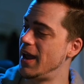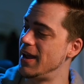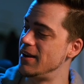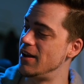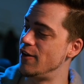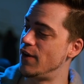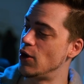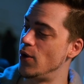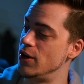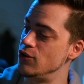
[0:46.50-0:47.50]
And uh, if I
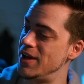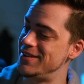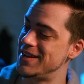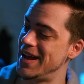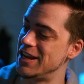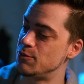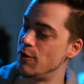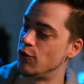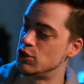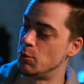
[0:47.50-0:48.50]
go ahead and do that, it's gonna ask
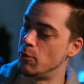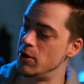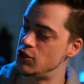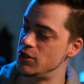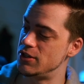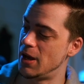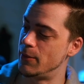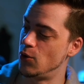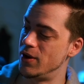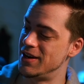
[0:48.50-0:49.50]
me for some permissions. I'm
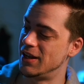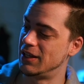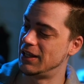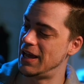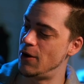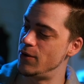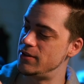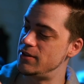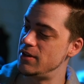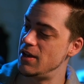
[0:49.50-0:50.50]
gonna go ahead and allow
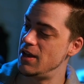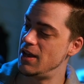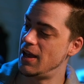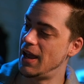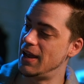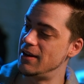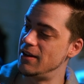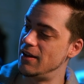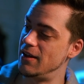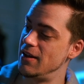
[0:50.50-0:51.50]
it.
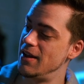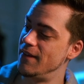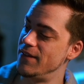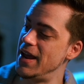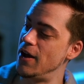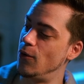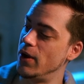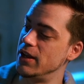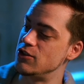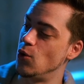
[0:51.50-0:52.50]
And uh, now
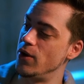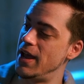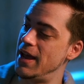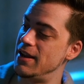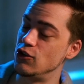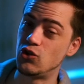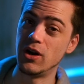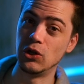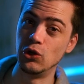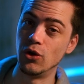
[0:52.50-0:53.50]
it's going ahead and
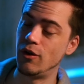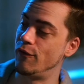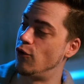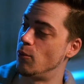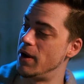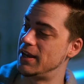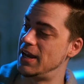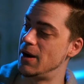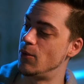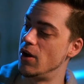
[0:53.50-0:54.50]
trying to look for my
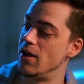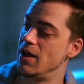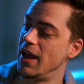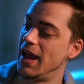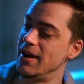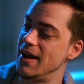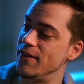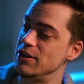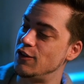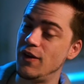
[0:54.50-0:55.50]
camera. And now
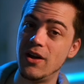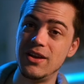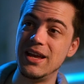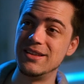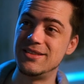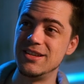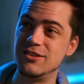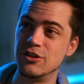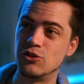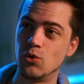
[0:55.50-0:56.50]
that it's found it, it
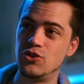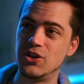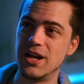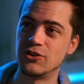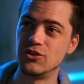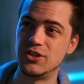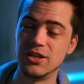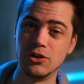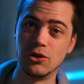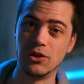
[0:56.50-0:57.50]
sees the source. You can actually
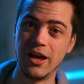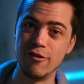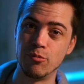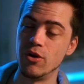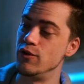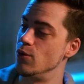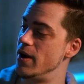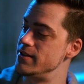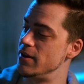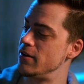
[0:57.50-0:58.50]
see a little live preview
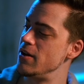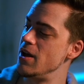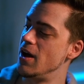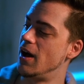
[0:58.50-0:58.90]
right there.